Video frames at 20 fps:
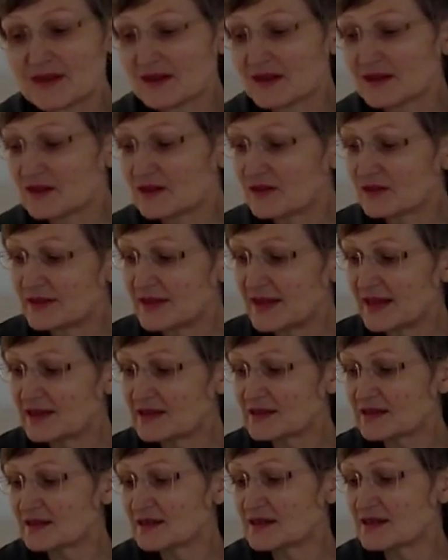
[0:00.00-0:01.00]

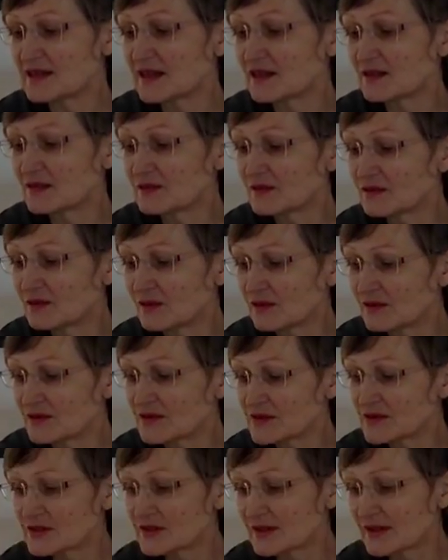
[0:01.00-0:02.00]
donate
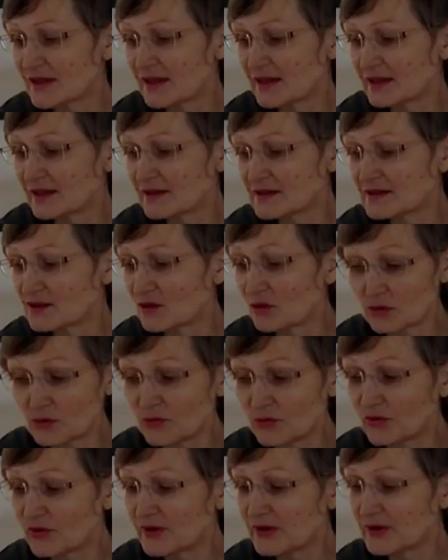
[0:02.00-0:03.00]
$10 and or
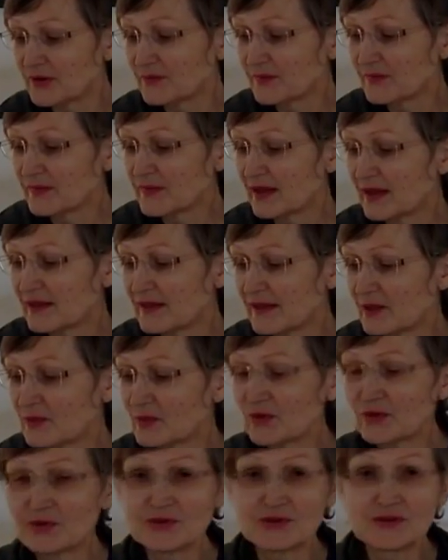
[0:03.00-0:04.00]
more, and I'm
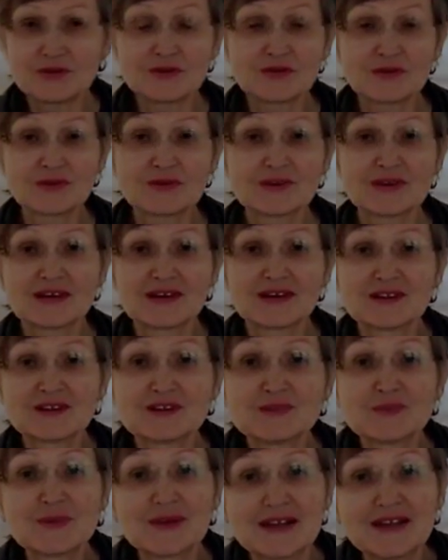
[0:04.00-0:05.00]
going to
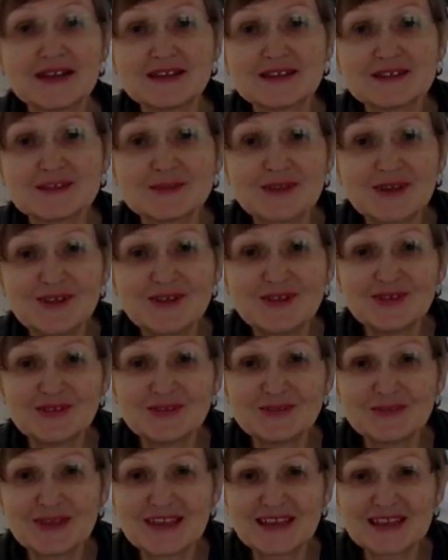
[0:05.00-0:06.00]

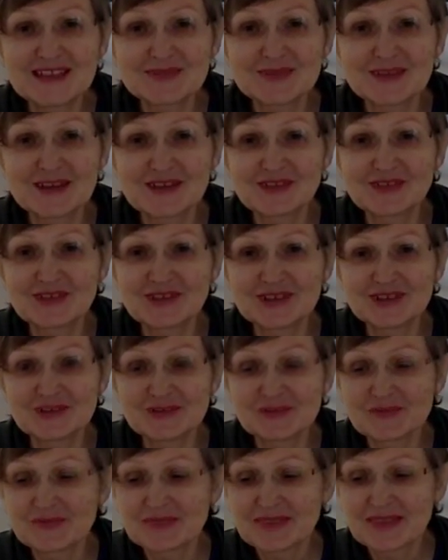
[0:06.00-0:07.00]
make a spread for you.
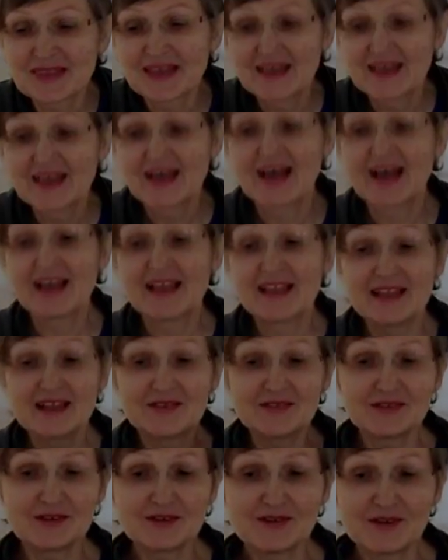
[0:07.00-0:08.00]
I
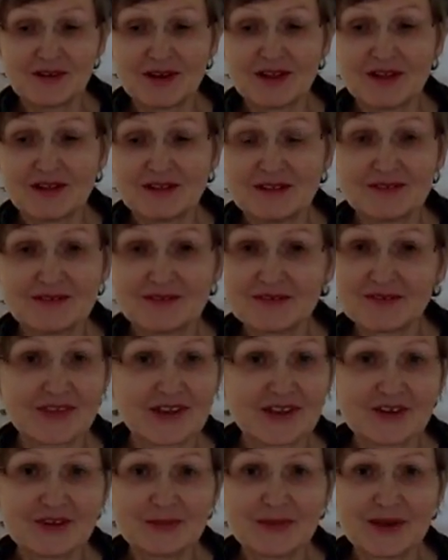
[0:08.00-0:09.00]
love you all
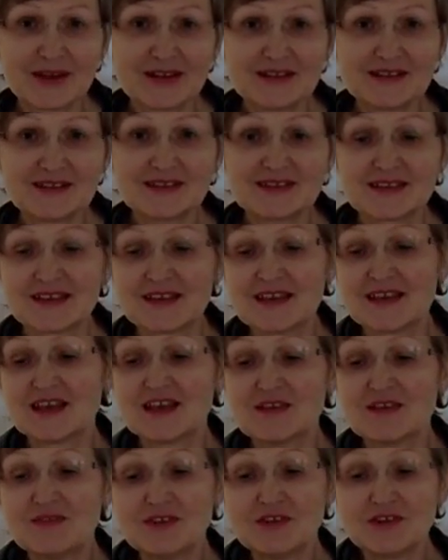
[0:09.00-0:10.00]
very much.
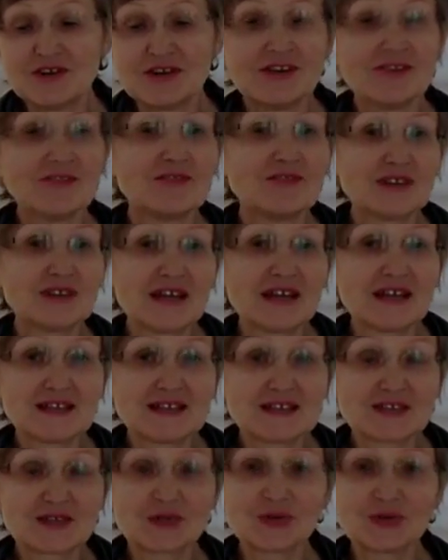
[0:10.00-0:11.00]
If you have
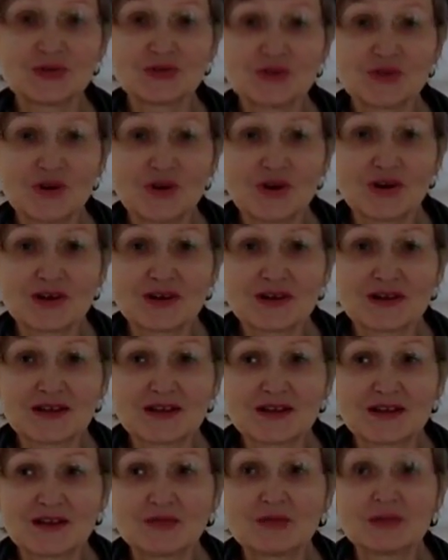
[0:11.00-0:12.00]
friends who
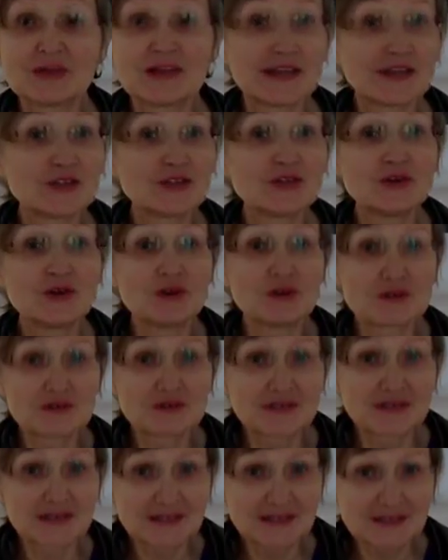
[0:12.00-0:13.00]
would like to
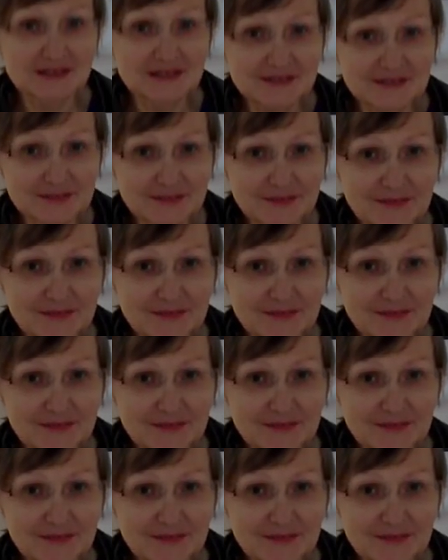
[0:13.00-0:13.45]
learn English,